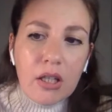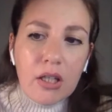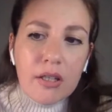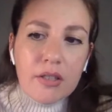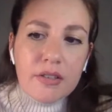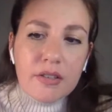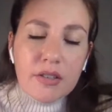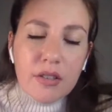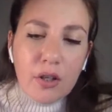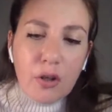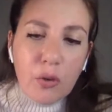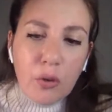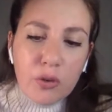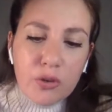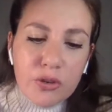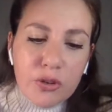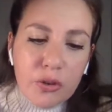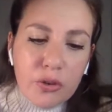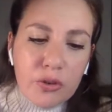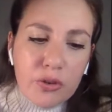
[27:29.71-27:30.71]
is
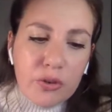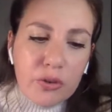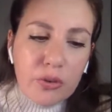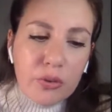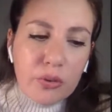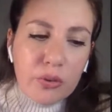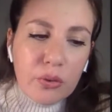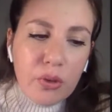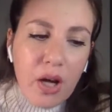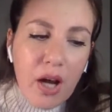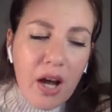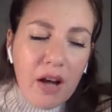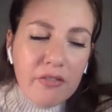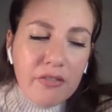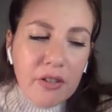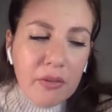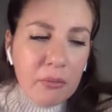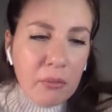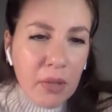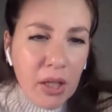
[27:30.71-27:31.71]
also to
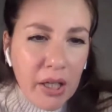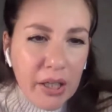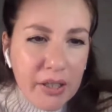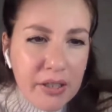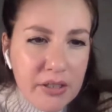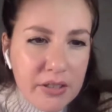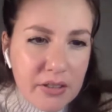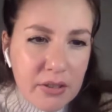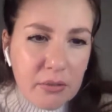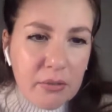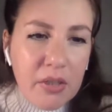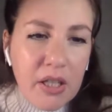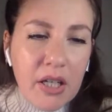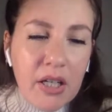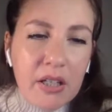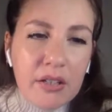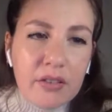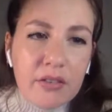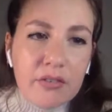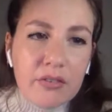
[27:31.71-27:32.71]
have in mind some
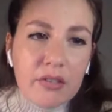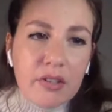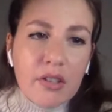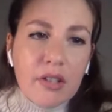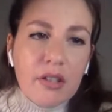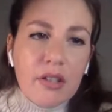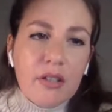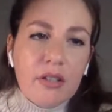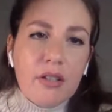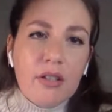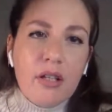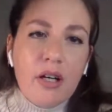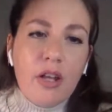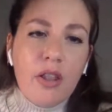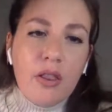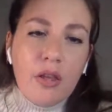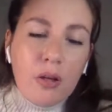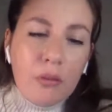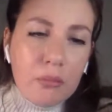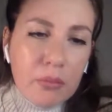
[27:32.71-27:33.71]
kind of a
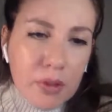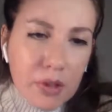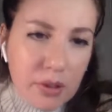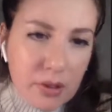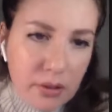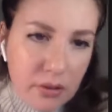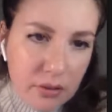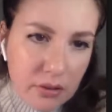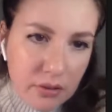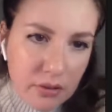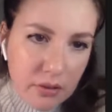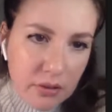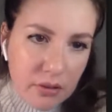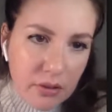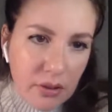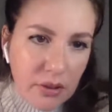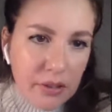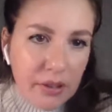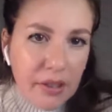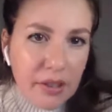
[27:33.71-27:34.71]
number
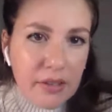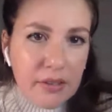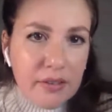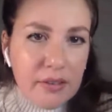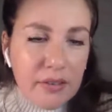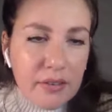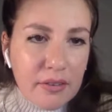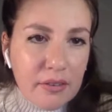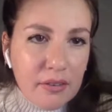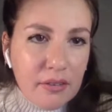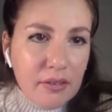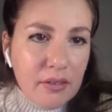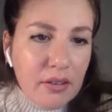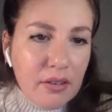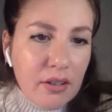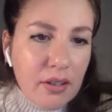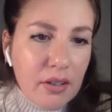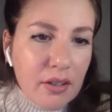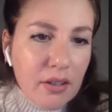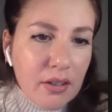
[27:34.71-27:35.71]
that
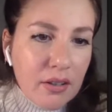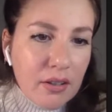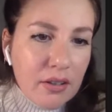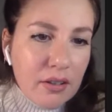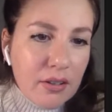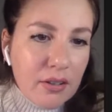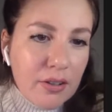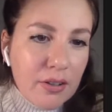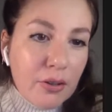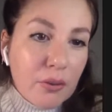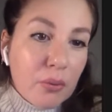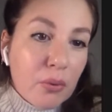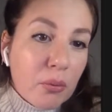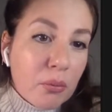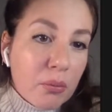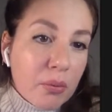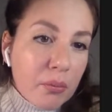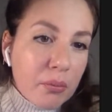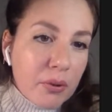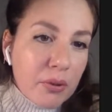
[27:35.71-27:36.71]
you
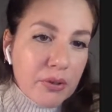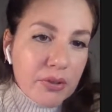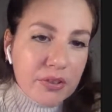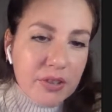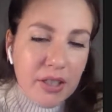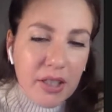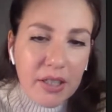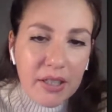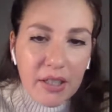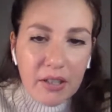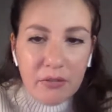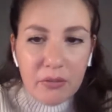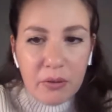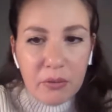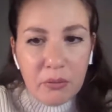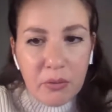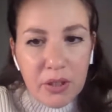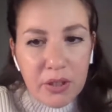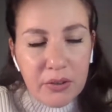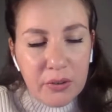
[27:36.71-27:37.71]
will propose. Like
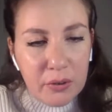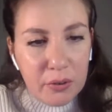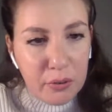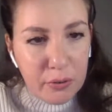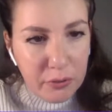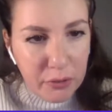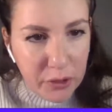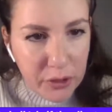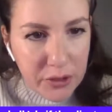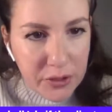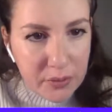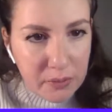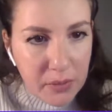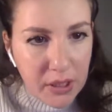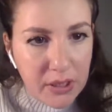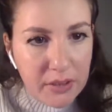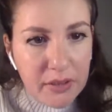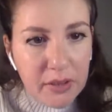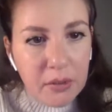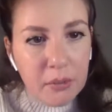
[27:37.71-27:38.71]
even when you first
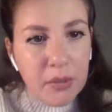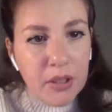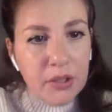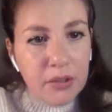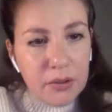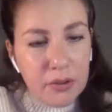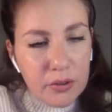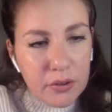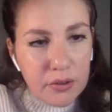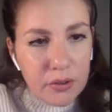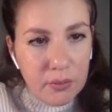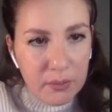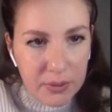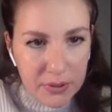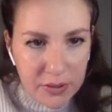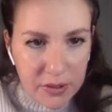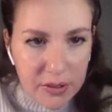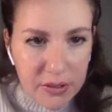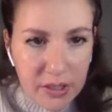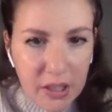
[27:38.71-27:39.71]
meet them and you do the
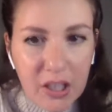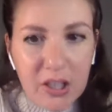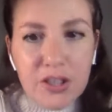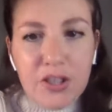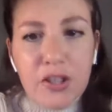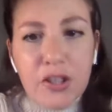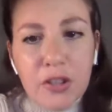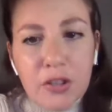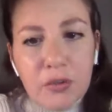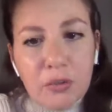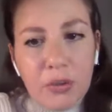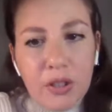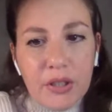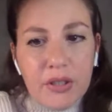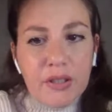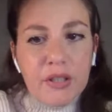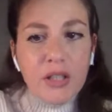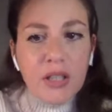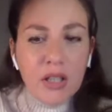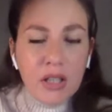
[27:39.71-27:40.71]
presentation with
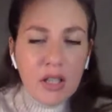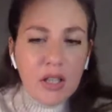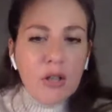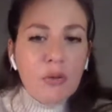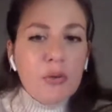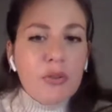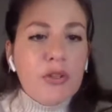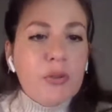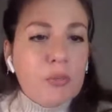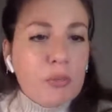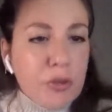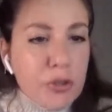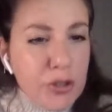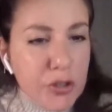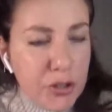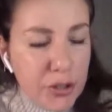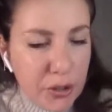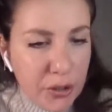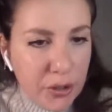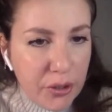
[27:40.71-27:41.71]
the
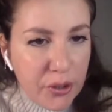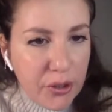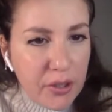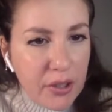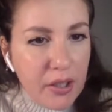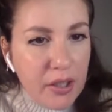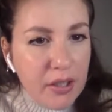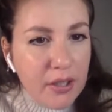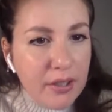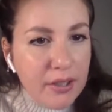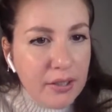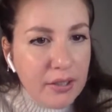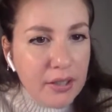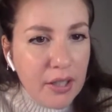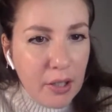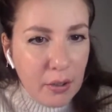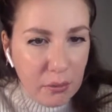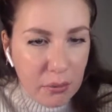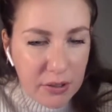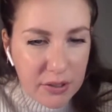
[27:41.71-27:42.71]
brochure,
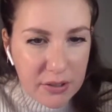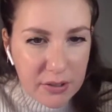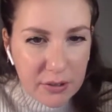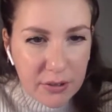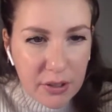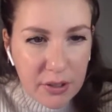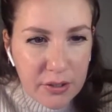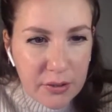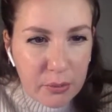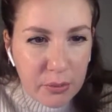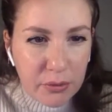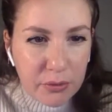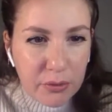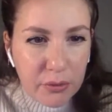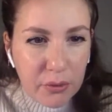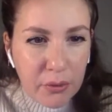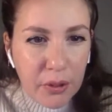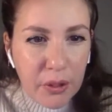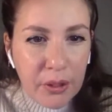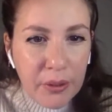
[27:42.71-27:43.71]
like we discussed
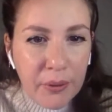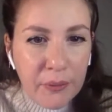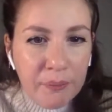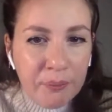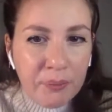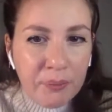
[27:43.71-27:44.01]
before,